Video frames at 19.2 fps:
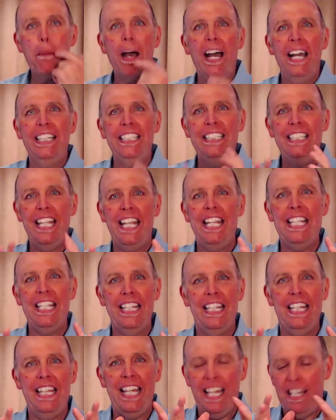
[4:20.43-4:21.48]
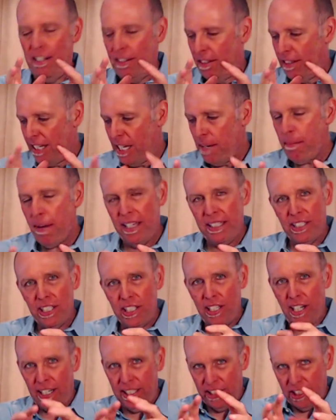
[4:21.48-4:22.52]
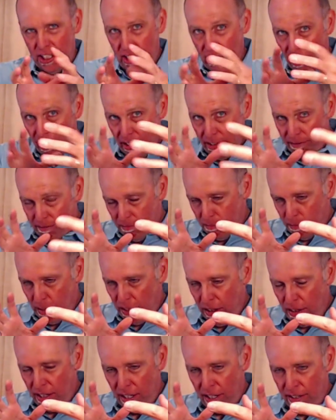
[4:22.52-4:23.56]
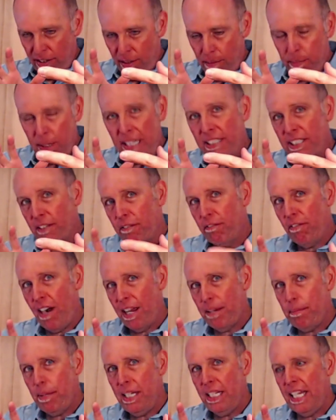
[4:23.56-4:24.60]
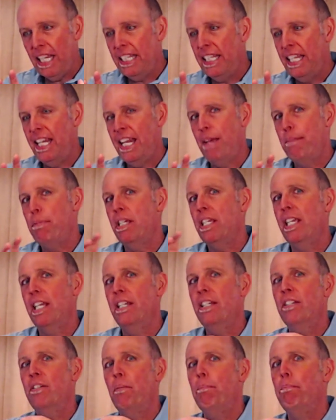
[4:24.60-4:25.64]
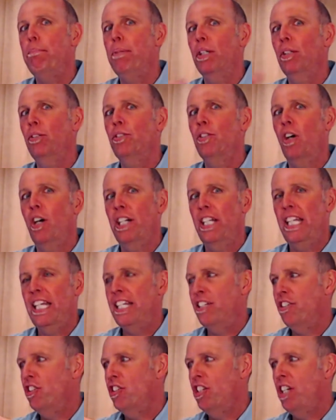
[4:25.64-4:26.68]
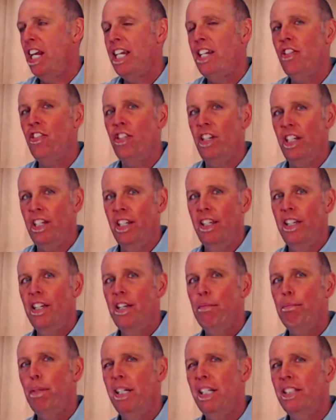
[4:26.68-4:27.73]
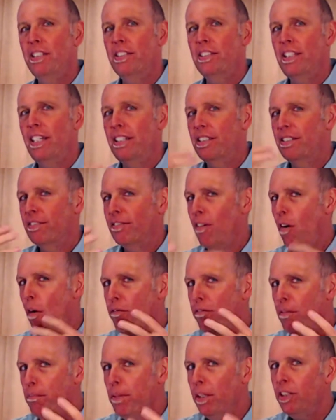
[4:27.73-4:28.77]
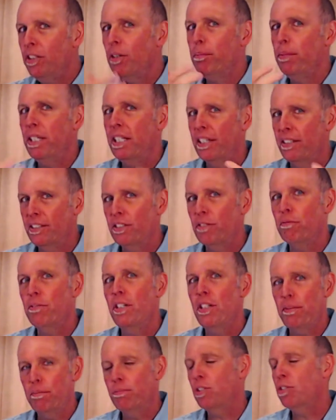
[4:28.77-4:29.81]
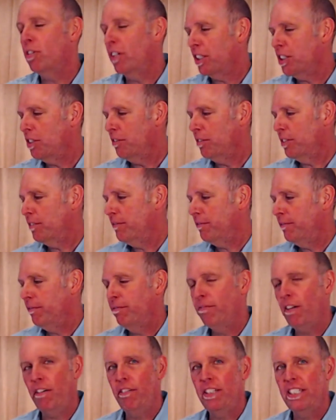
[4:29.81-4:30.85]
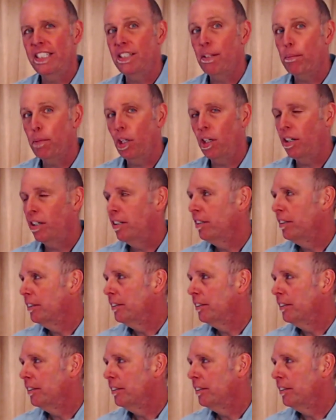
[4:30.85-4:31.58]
I take that theme, I start with the basic fragment, and then I begin to build on it and change it. But it's all familiar because the rhythm structure is very similar.